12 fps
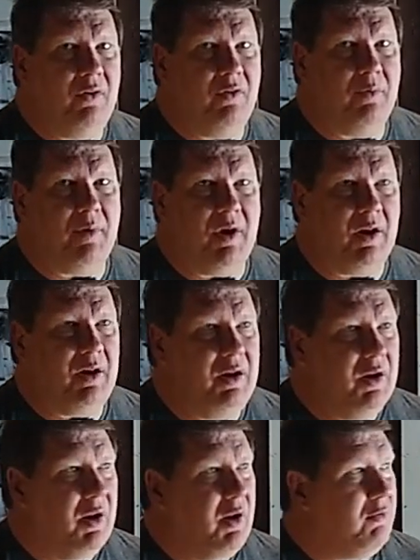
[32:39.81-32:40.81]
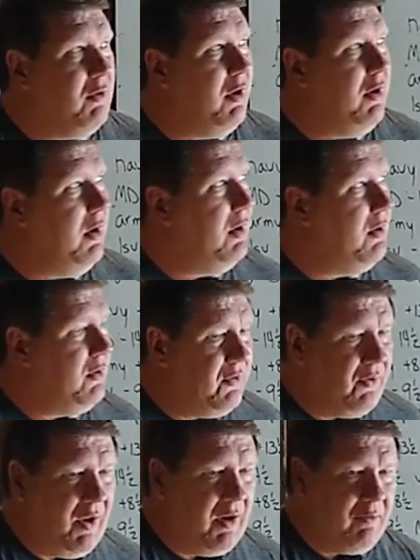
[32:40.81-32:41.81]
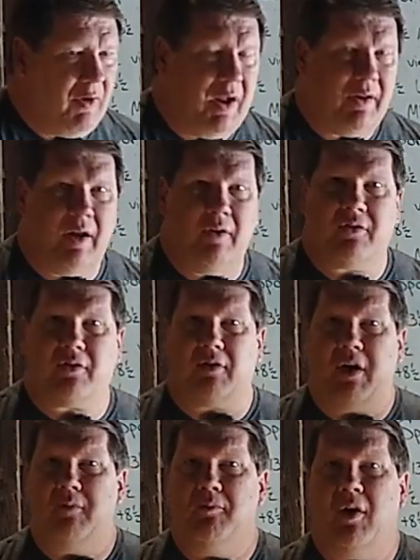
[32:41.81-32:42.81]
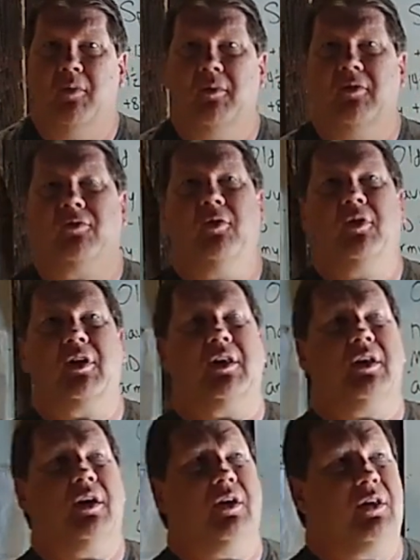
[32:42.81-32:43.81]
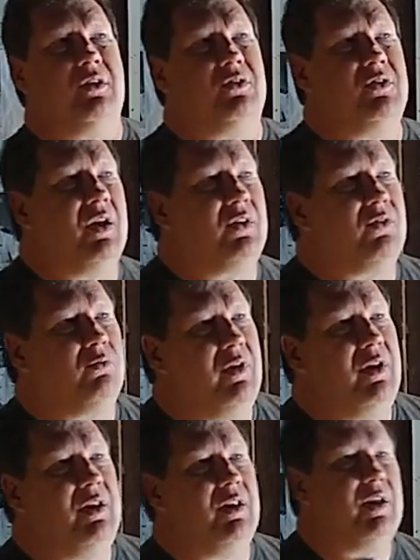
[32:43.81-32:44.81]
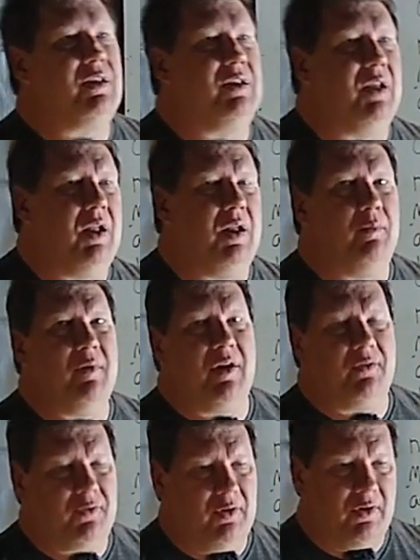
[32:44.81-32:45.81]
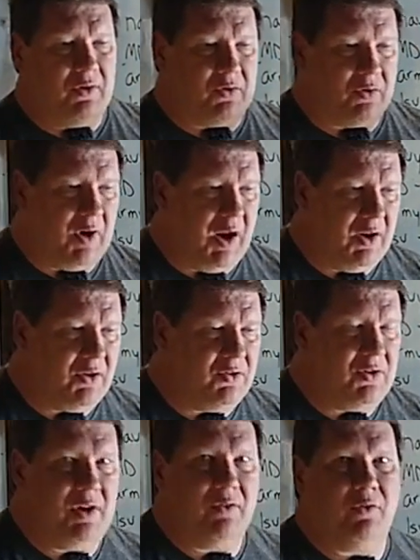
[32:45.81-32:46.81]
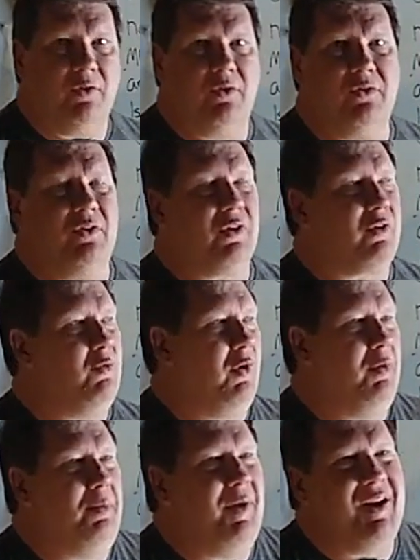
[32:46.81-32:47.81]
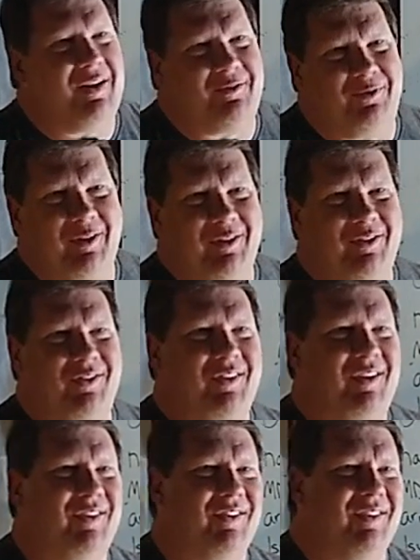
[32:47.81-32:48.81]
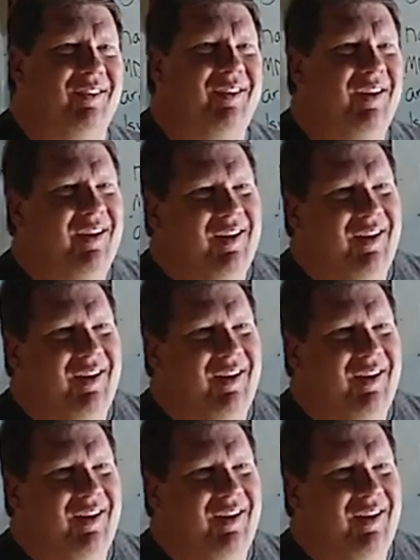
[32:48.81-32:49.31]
everybody was like, well, that was a great moment for you there, the Jets, winning that game after the tragedy of losing your quarterback for the season.